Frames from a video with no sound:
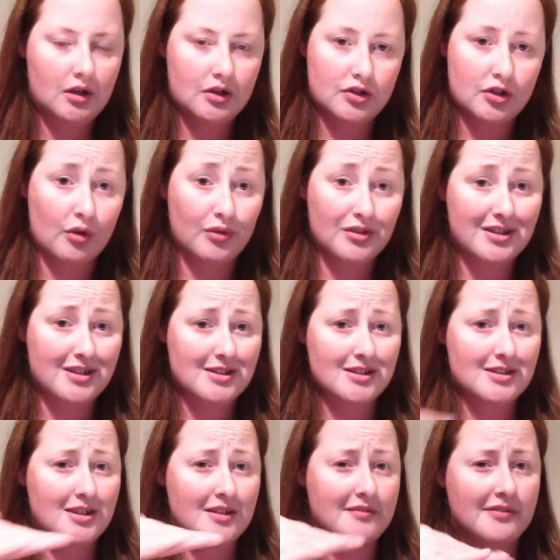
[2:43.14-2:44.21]
so it doesn't
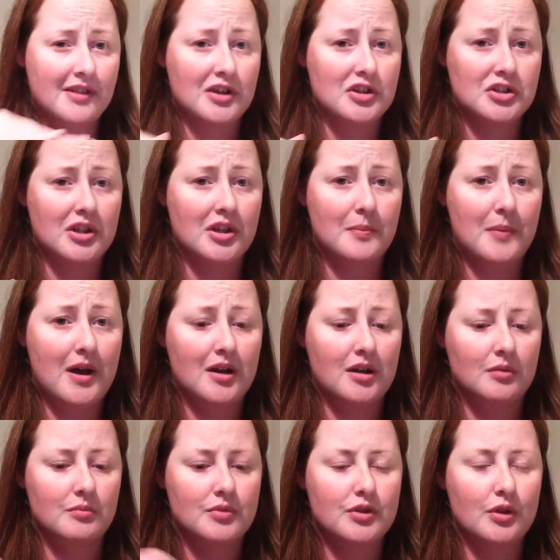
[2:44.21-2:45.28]
sit flush to the
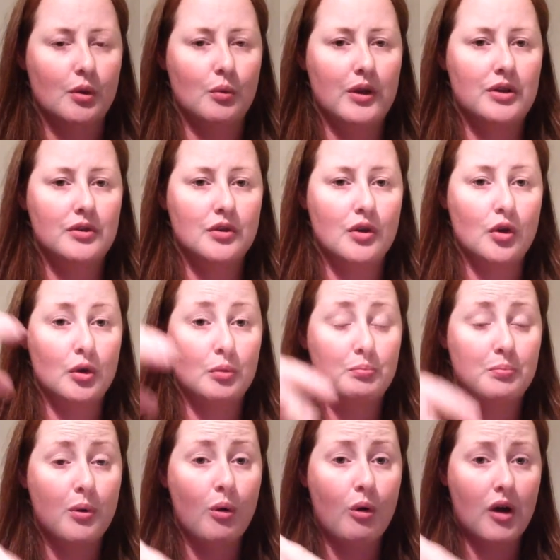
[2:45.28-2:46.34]
bottom. So when you go to
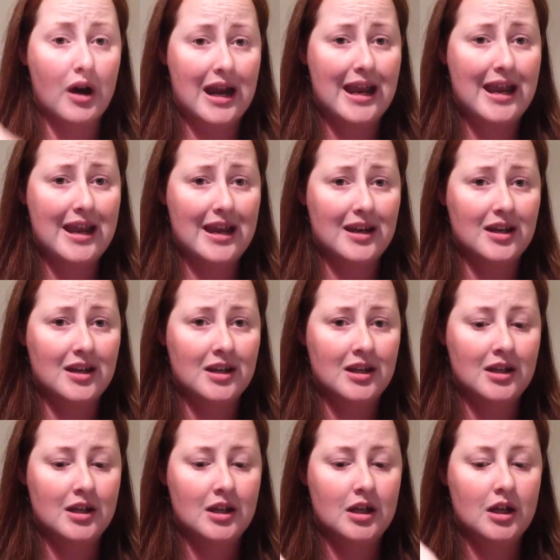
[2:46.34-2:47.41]
pour in
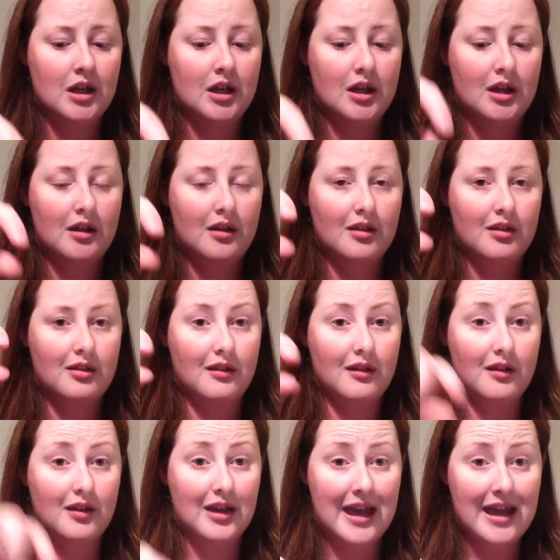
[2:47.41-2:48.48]

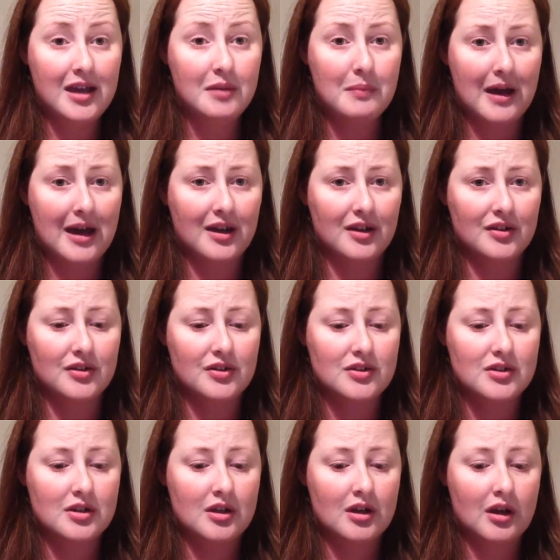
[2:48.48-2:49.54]
the cake
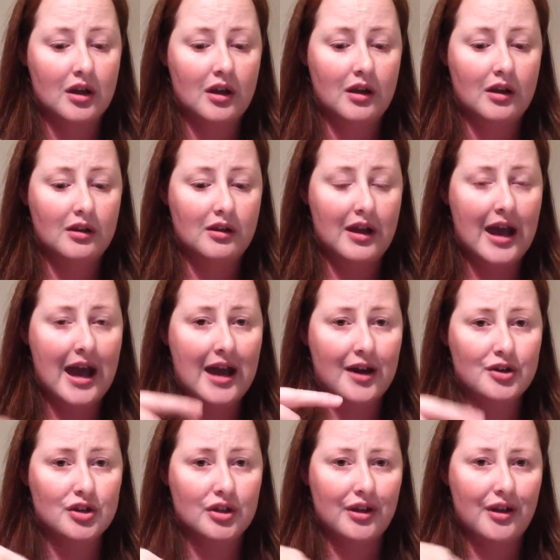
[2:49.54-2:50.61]
batters, they
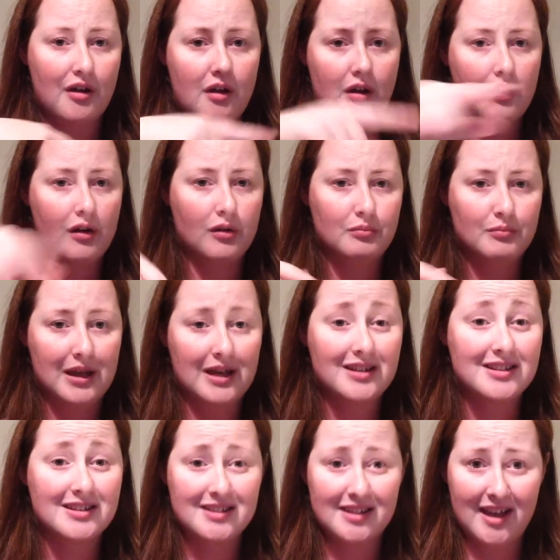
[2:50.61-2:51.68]
actually all
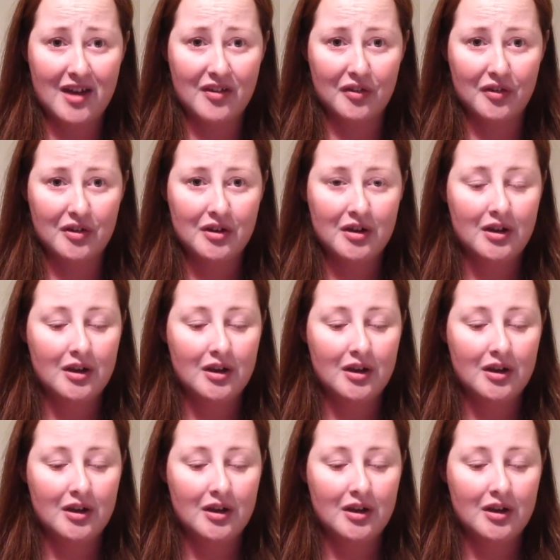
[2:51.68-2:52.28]
mix together.